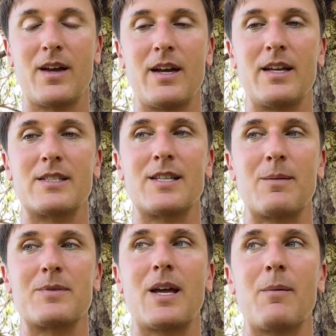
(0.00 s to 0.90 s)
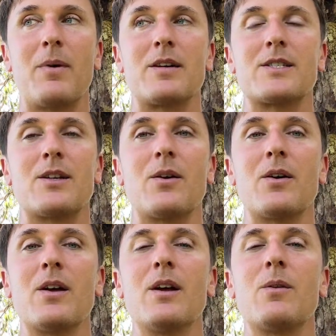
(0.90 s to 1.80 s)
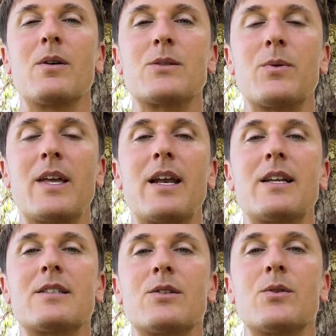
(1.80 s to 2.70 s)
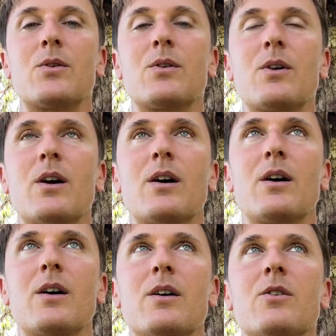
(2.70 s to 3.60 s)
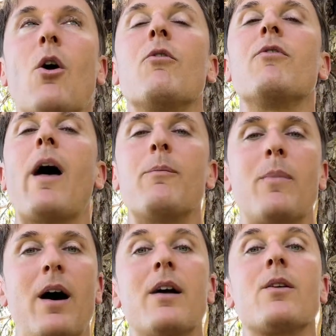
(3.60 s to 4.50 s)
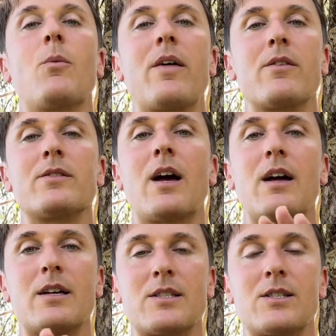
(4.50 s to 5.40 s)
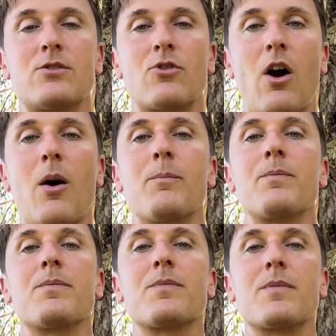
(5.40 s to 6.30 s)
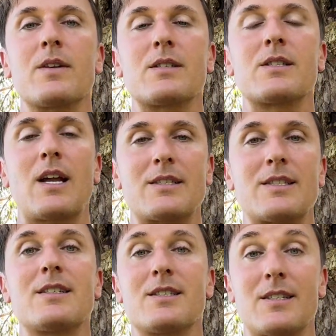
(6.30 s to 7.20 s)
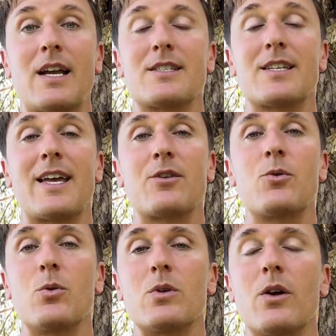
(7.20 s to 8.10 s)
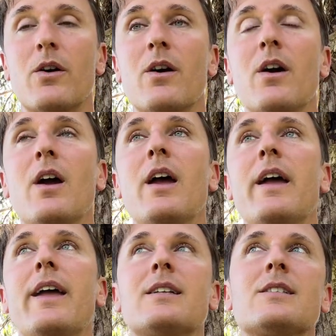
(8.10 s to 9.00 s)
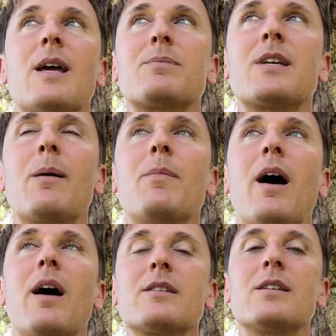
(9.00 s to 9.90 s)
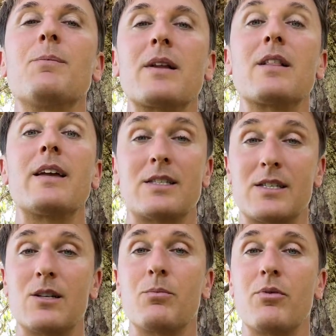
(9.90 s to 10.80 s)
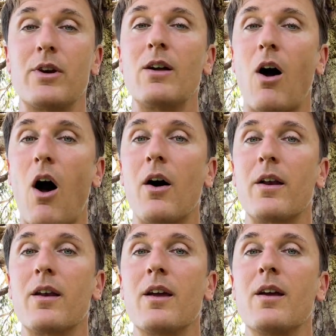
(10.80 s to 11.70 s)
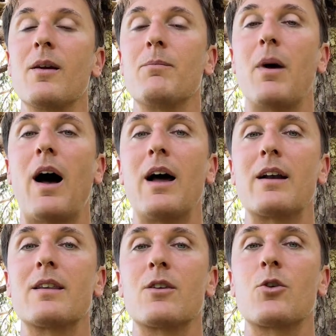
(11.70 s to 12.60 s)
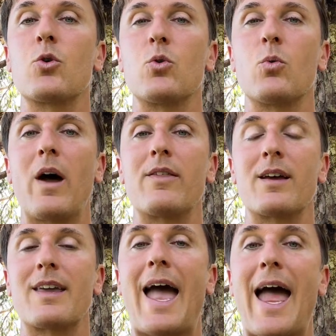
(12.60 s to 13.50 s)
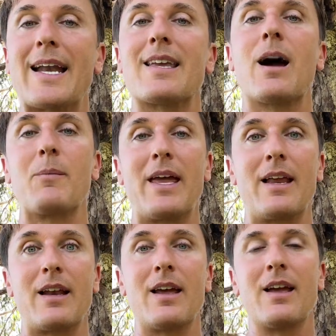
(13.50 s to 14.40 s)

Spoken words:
in September. So once we get into November, the weather does drop. It starts to get cooler. In September, typically it's still pretty hot, but the cool weather can come in